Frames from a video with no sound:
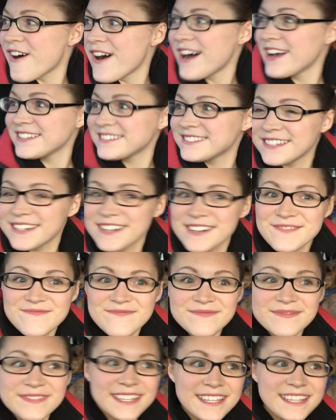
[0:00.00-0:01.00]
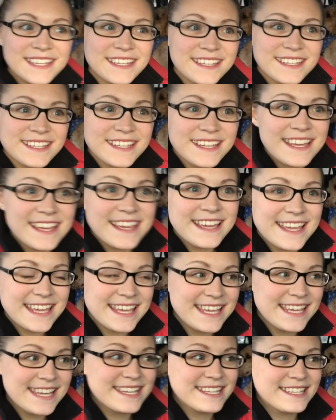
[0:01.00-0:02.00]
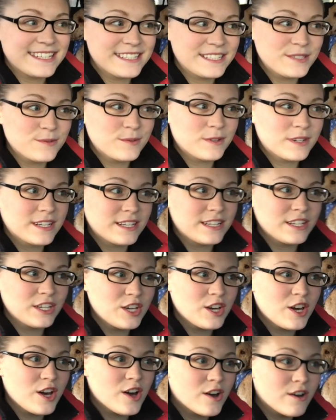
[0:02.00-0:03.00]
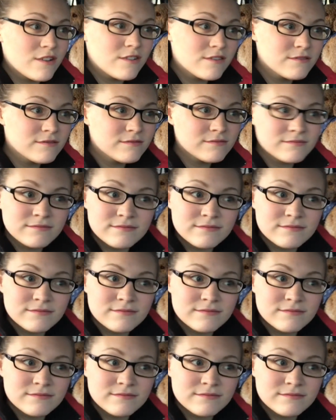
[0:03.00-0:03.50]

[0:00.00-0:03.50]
awesome. Yes. And we're gonna go